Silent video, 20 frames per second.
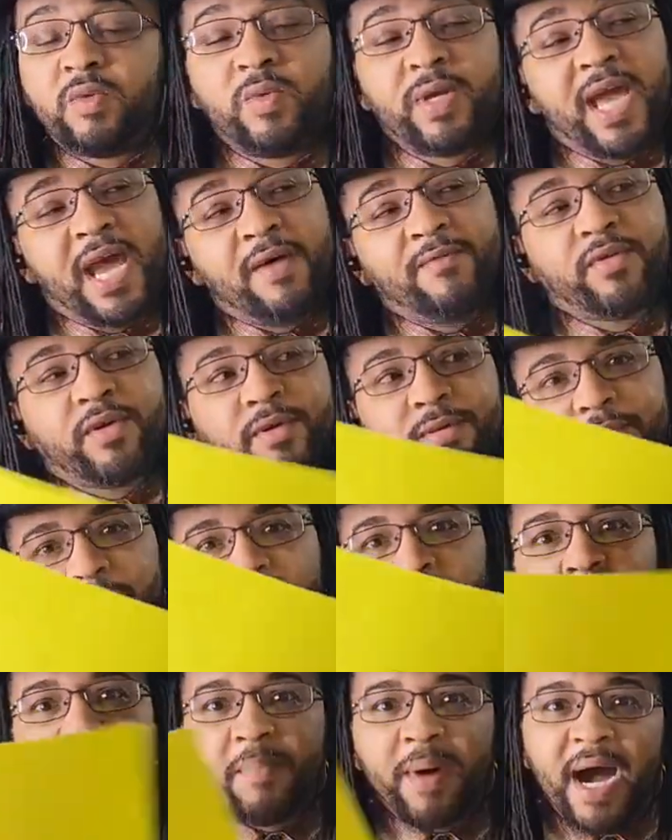We have
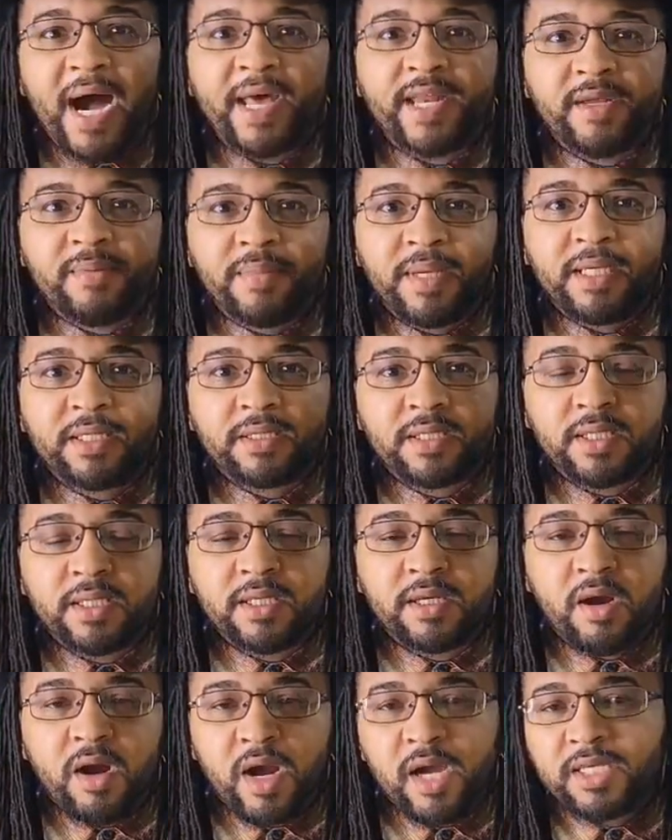our body,
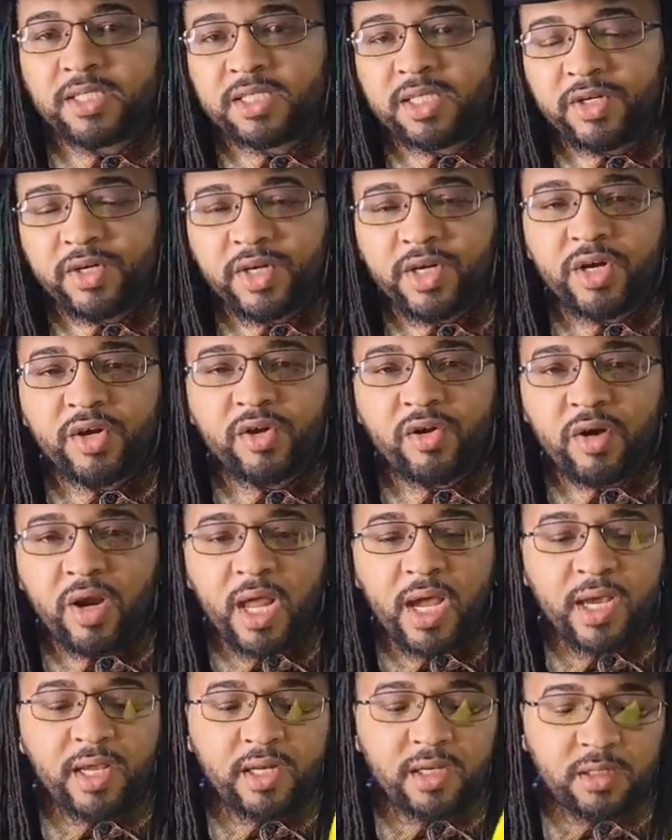basically, our exterior and our
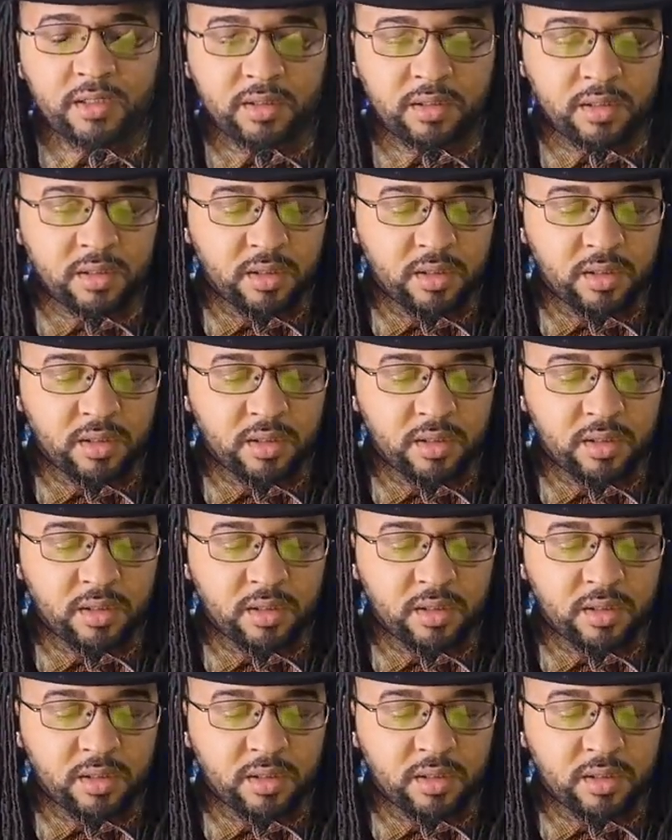lining.